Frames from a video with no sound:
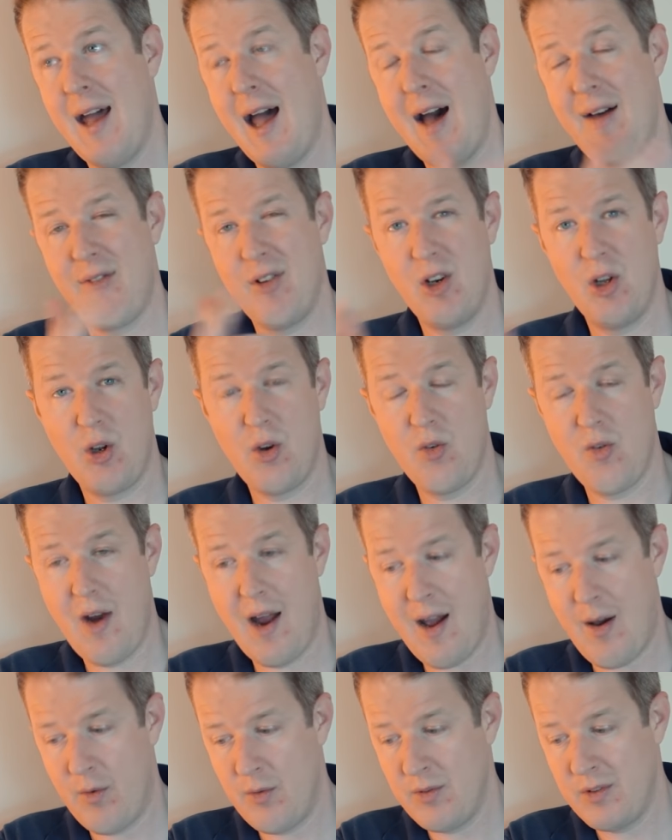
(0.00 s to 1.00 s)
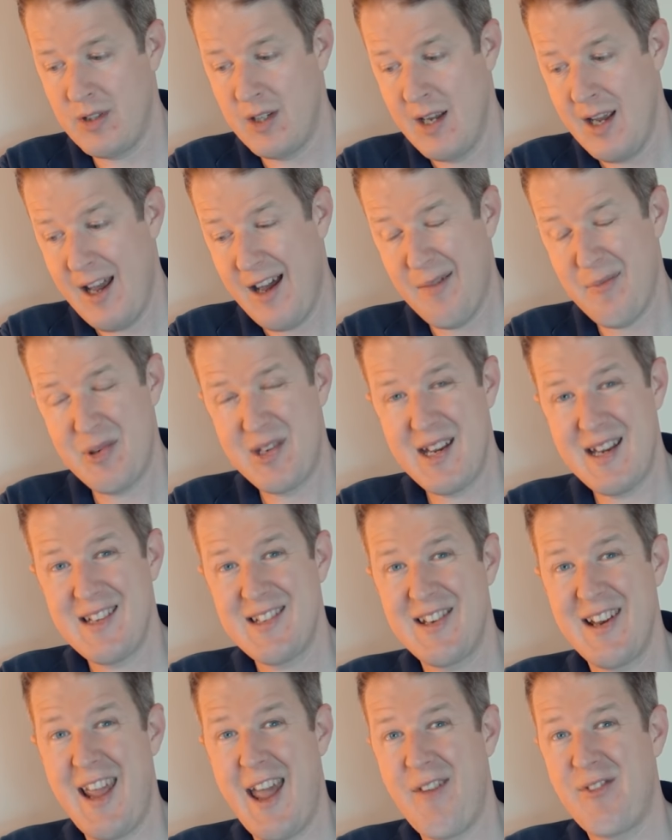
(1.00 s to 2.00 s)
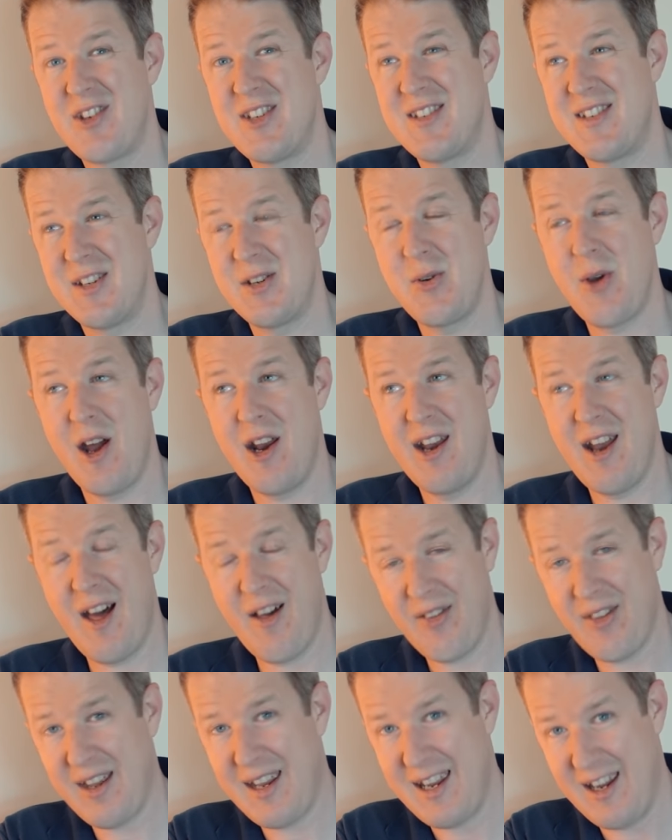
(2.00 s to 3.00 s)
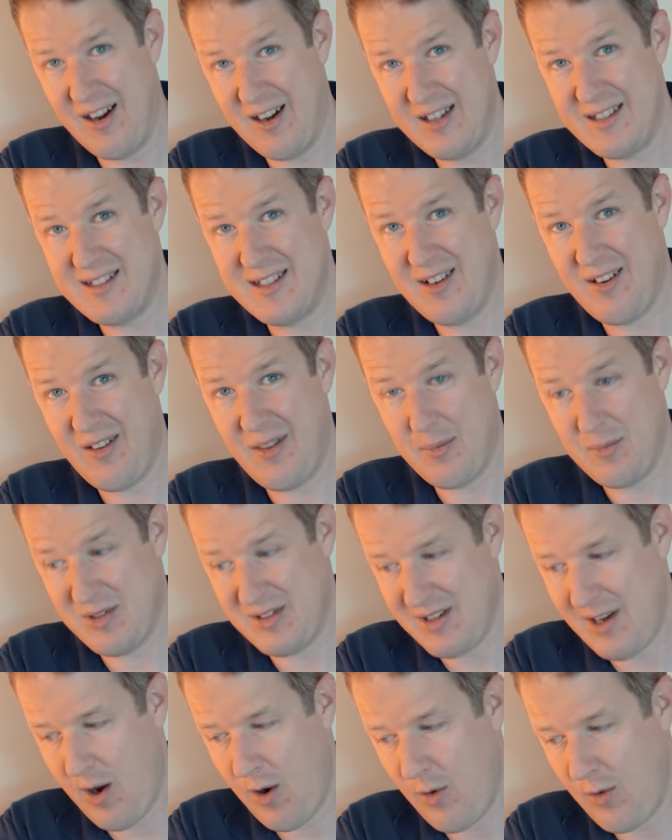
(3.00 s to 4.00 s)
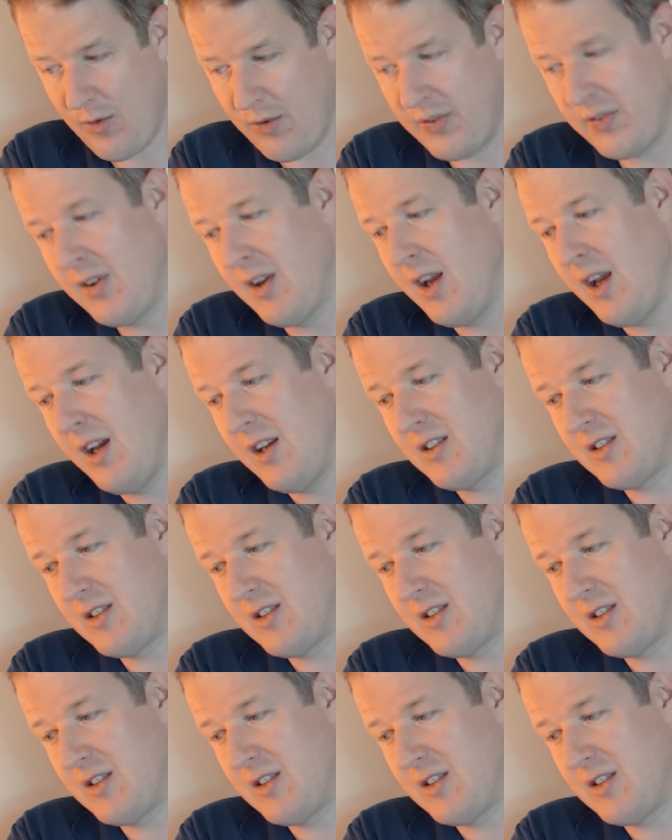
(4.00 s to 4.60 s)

have a look around and potentially have to do another EICR themselves